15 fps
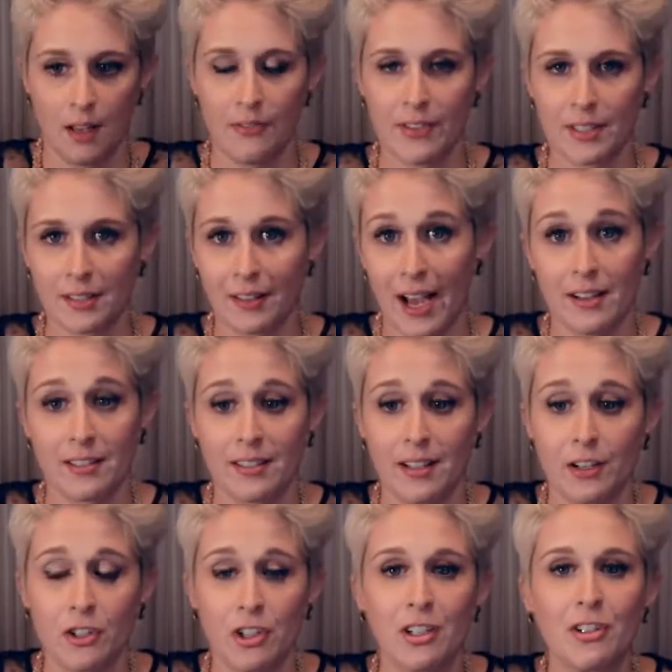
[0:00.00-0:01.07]
This last
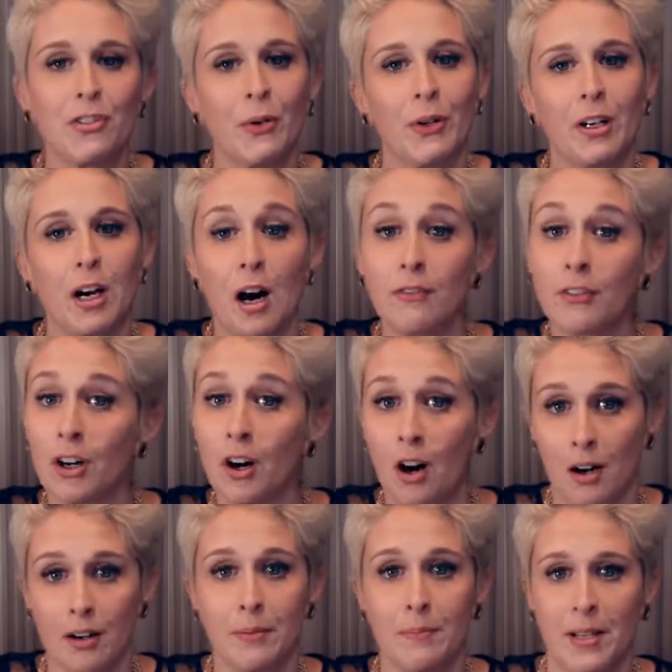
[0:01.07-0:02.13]
section is going to cover
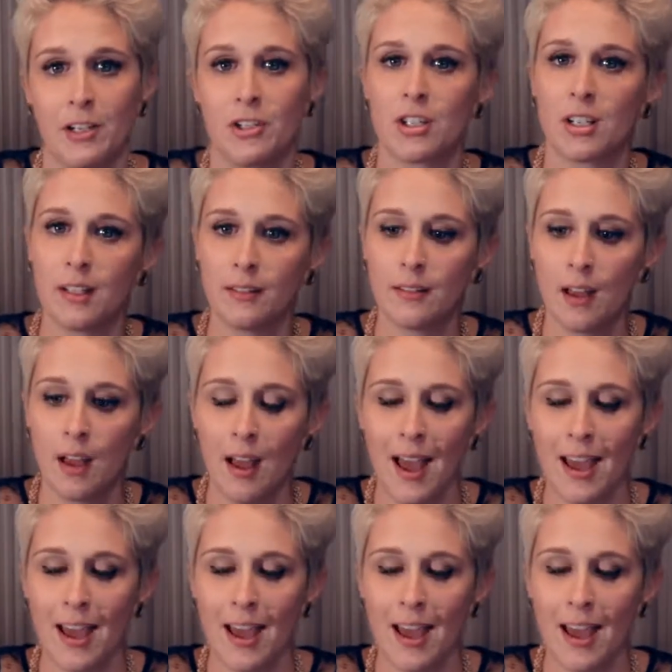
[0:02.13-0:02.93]
automation.